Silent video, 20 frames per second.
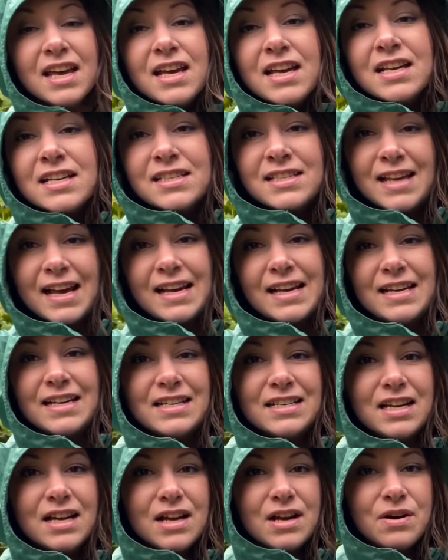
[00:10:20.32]

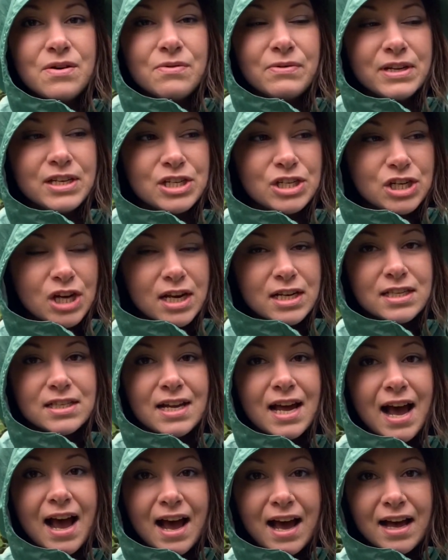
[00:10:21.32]
Second, we just
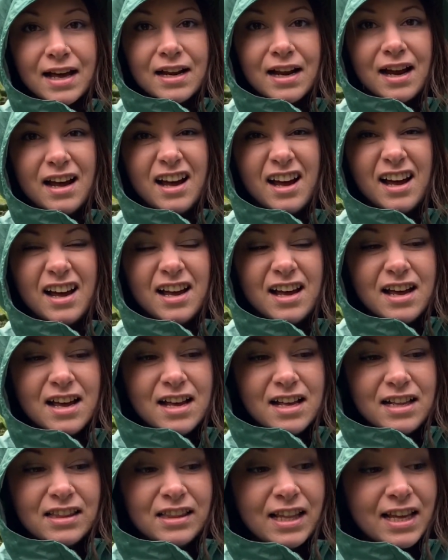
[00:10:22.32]
had
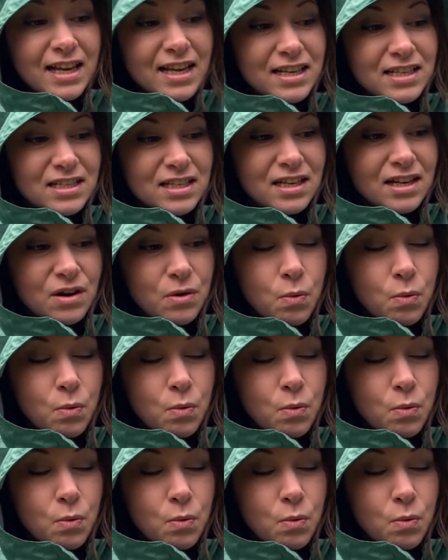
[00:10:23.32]
a late,